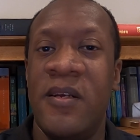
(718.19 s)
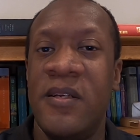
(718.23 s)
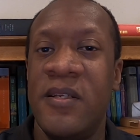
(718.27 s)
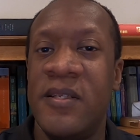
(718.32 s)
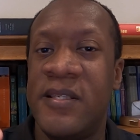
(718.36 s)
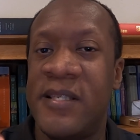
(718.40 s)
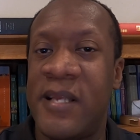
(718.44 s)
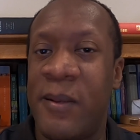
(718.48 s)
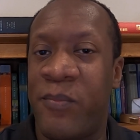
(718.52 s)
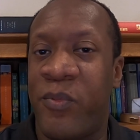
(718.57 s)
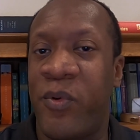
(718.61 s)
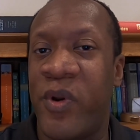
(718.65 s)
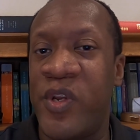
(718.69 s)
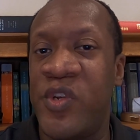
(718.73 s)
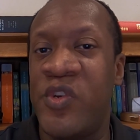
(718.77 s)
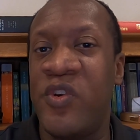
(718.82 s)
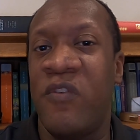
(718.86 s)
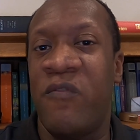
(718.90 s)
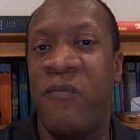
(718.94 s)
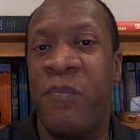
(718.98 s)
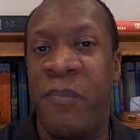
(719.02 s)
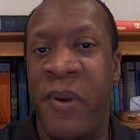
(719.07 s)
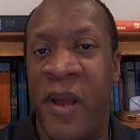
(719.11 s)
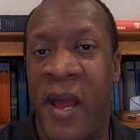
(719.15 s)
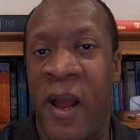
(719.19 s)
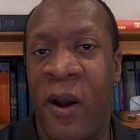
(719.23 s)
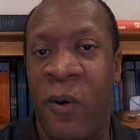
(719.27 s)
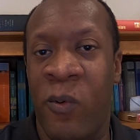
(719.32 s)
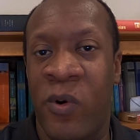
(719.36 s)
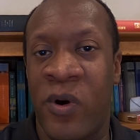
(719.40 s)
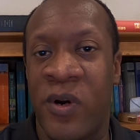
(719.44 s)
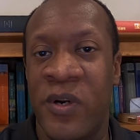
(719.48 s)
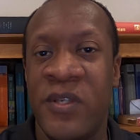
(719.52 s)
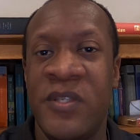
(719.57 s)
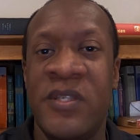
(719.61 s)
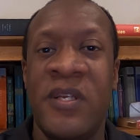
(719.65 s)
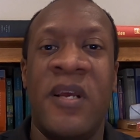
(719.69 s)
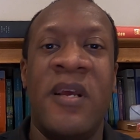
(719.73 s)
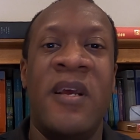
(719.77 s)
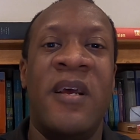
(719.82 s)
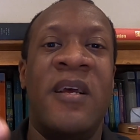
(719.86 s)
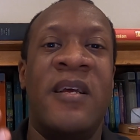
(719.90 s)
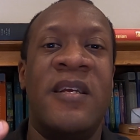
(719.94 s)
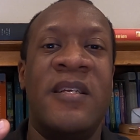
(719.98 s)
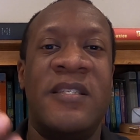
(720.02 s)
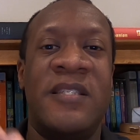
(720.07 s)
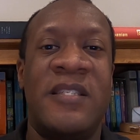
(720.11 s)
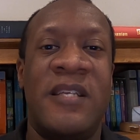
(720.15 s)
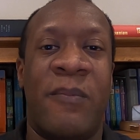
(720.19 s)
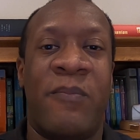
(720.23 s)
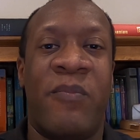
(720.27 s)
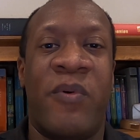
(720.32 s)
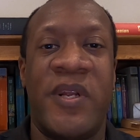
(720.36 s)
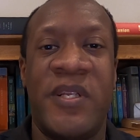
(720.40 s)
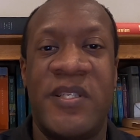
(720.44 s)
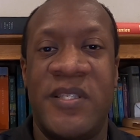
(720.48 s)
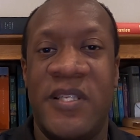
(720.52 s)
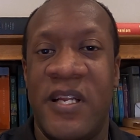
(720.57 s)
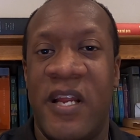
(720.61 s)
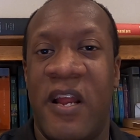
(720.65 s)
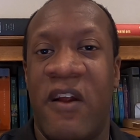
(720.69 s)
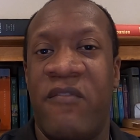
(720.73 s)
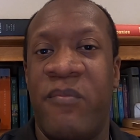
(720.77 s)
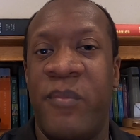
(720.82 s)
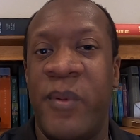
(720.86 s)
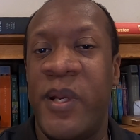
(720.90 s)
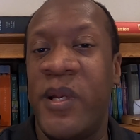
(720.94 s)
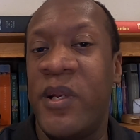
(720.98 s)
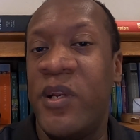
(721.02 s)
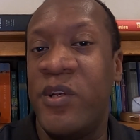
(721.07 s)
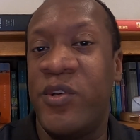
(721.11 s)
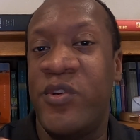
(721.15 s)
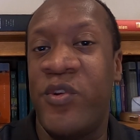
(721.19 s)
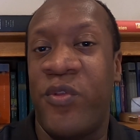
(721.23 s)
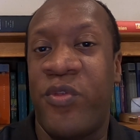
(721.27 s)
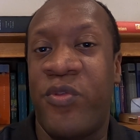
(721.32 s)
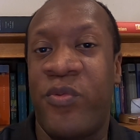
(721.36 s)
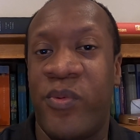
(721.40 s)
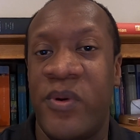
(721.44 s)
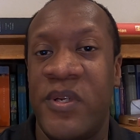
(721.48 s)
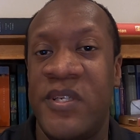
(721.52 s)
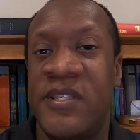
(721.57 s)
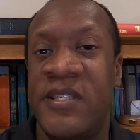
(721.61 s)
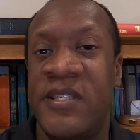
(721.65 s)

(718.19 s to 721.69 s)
Separation of powers separates the government into 3